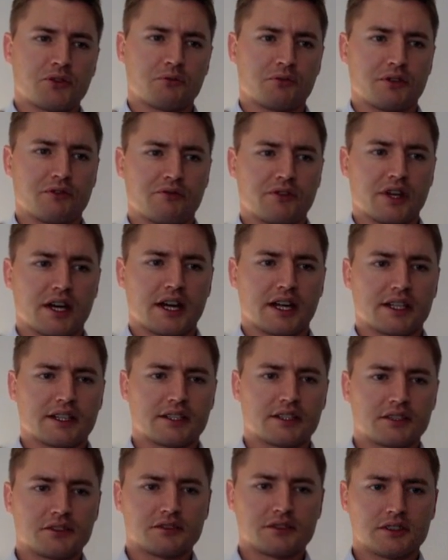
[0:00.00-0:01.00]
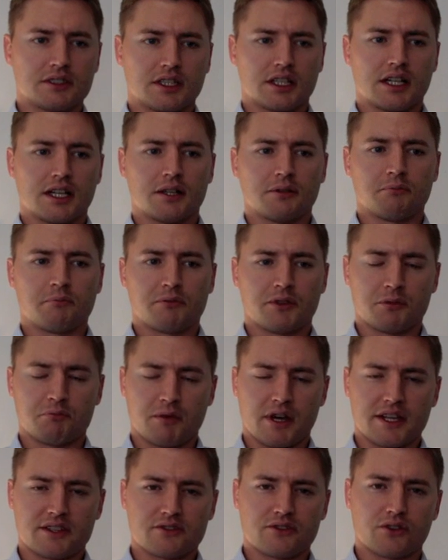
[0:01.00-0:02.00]
We've got the
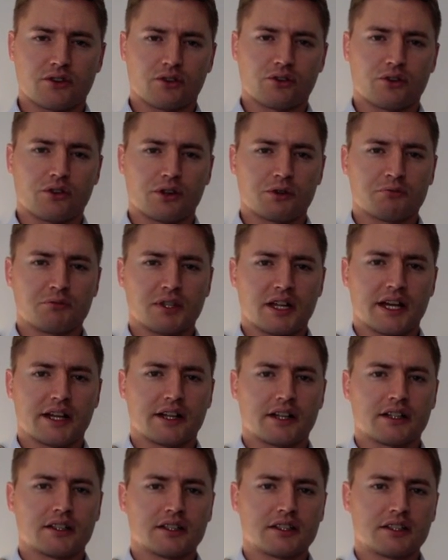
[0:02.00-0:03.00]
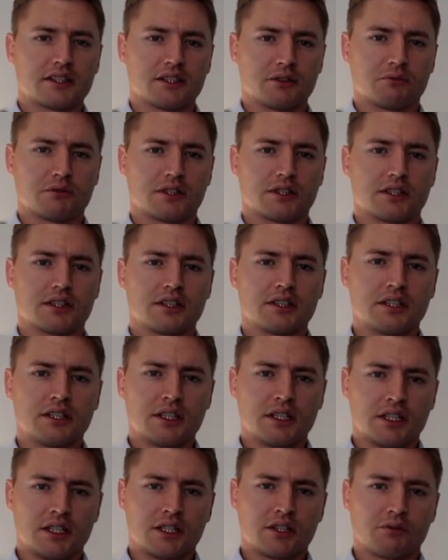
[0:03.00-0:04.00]
Maestro corn planter that we're
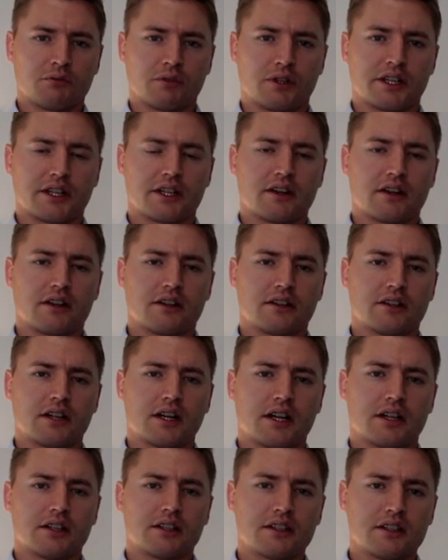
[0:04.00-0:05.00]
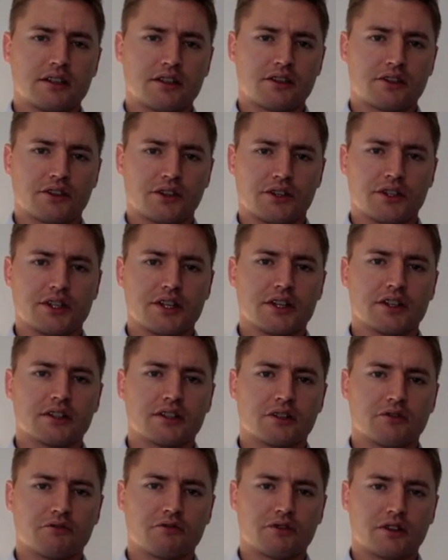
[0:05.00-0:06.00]
in our third year
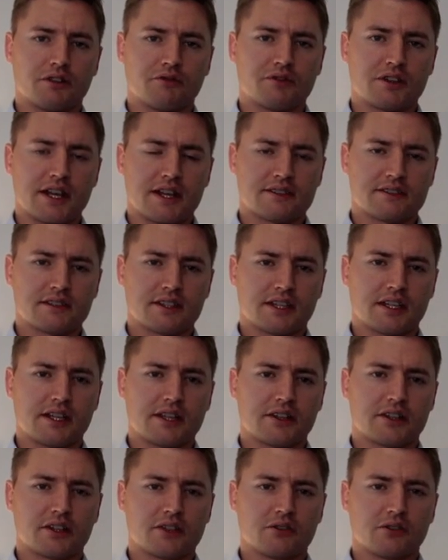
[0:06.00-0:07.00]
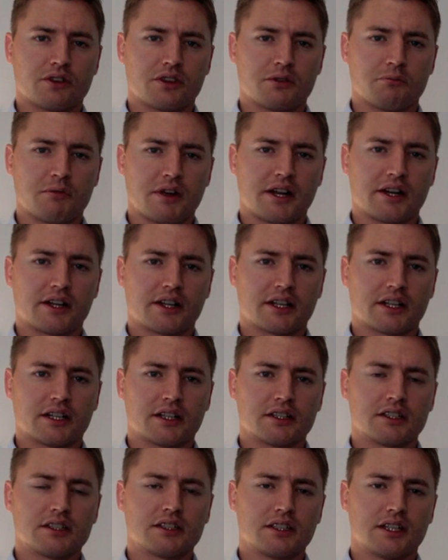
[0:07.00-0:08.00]
of testing here in North
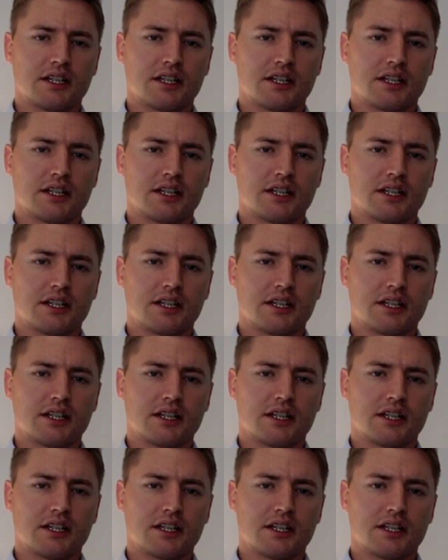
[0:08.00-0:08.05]
America.